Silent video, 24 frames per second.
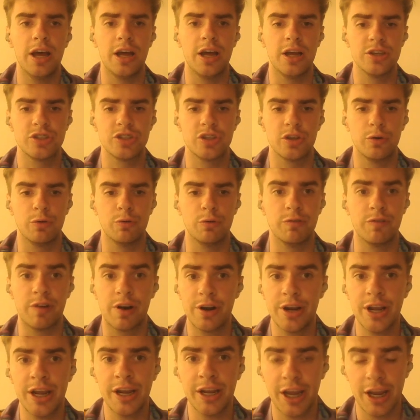so
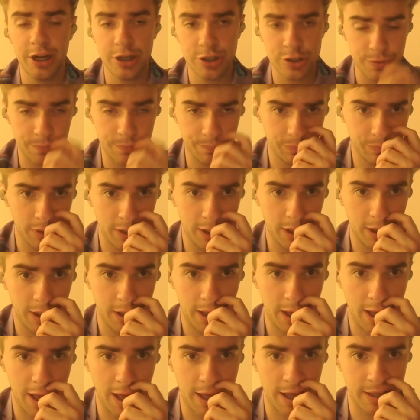very young age,
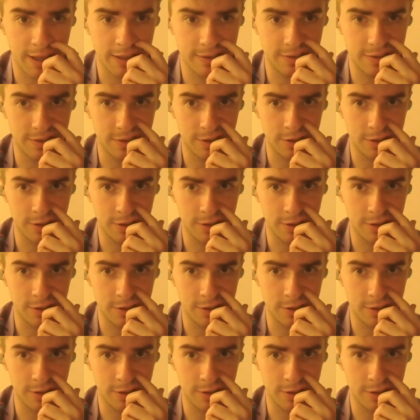and